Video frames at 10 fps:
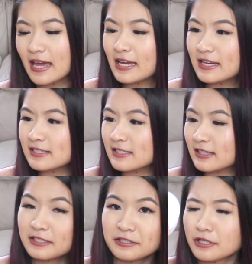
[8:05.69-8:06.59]
And
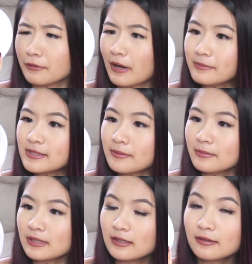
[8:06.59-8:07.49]
this ceramic, I
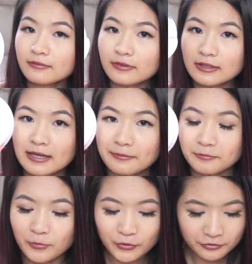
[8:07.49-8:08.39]
believe, type
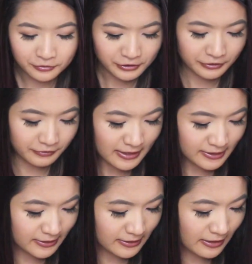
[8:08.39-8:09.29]
of bowl for rice.